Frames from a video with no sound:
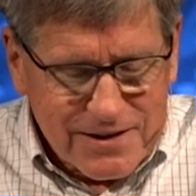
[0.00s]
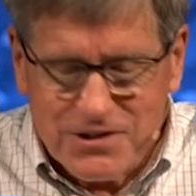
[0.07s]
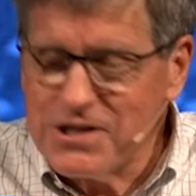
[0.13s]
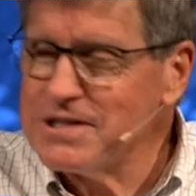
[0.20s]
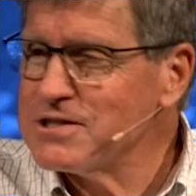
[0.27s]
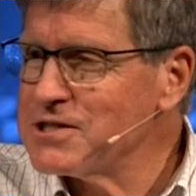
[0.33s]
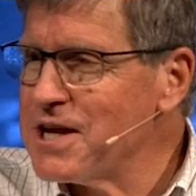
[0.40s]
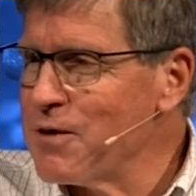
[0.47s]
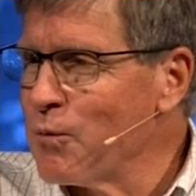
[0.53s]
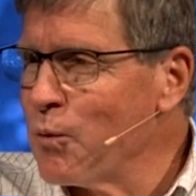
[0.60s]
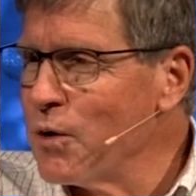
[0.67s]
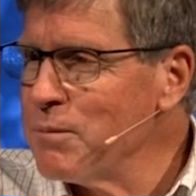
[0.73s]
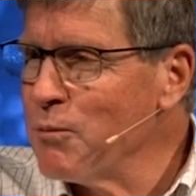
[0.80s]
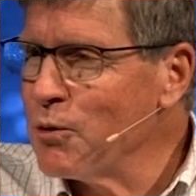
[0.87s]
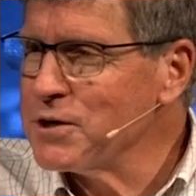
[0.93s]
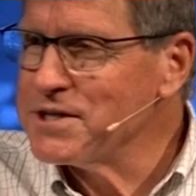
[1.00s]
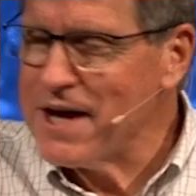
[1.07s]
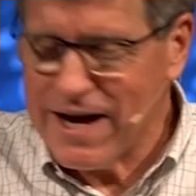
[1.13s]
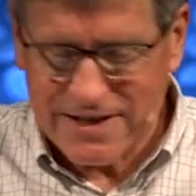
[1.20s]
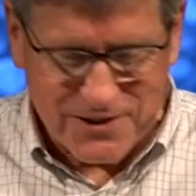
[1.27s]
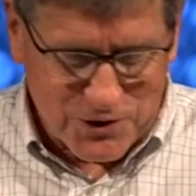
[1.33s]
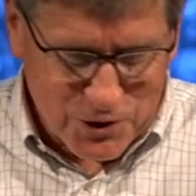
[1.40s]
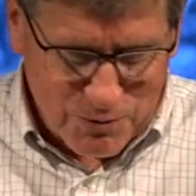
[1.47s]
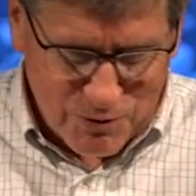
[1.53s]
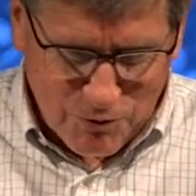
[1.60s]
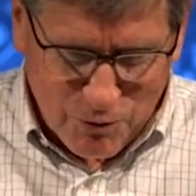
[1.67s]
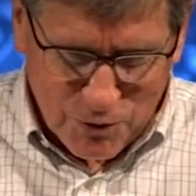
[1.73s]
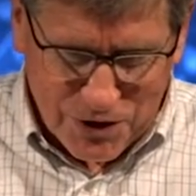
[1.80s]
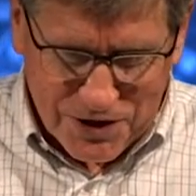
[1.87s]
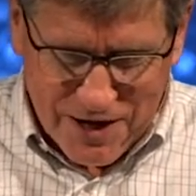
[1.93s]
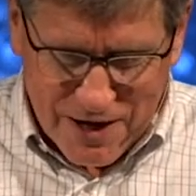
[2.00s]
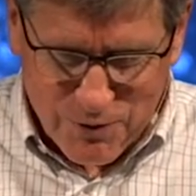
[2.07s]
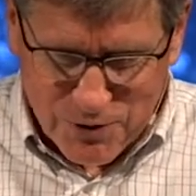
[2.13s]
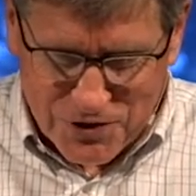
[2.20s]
Jesus had one more task to do before the day